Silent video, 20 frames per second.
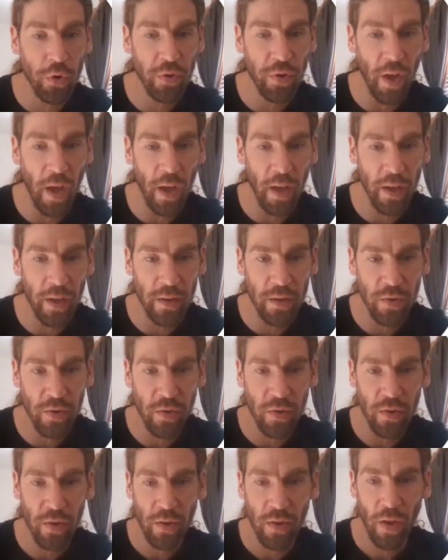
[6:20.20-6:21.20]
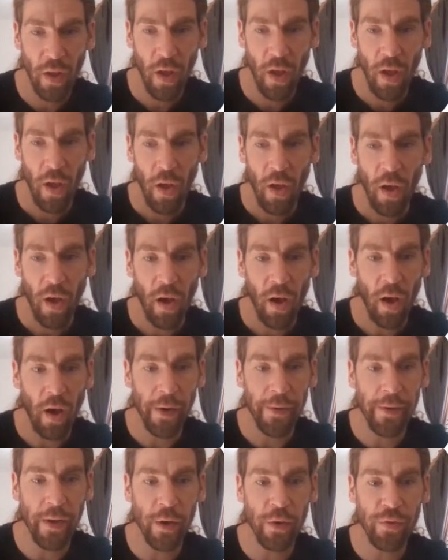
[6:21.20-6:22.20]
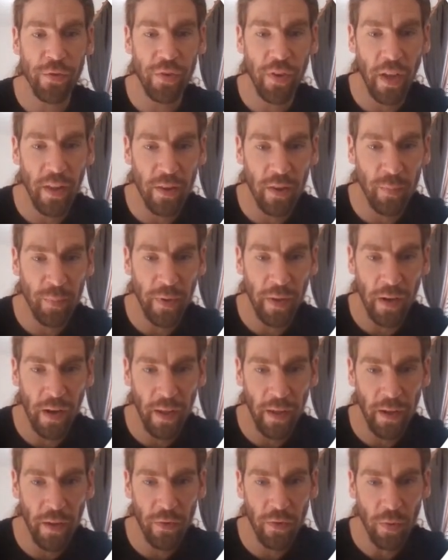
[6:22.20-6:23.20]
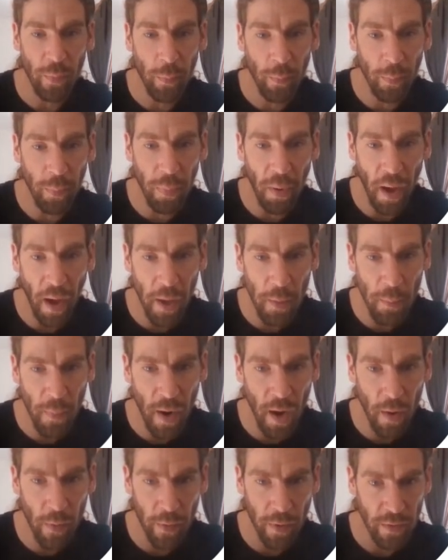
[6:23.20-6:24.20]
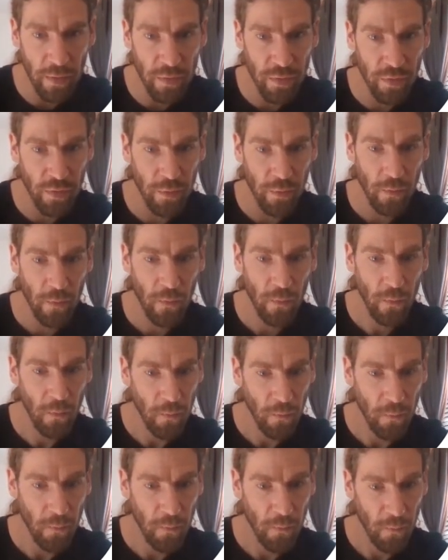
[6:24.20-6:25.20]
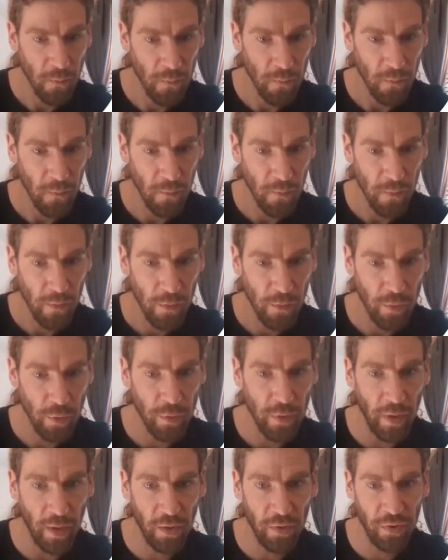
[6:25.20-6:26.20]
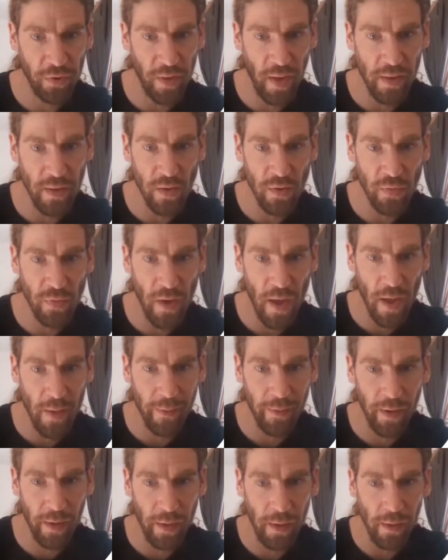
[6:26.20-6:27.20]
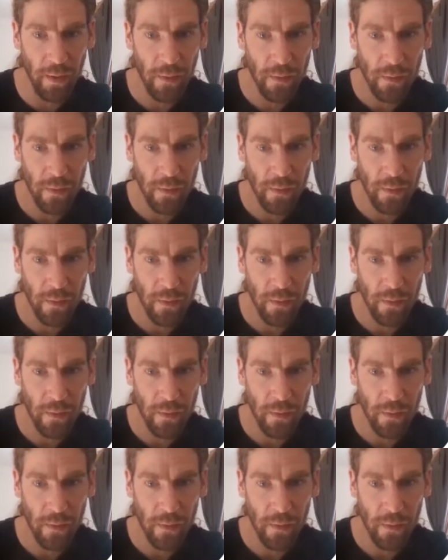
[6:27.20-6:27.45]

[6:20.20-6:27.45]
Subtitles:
sides are now said to be linked by marriage. So the extended family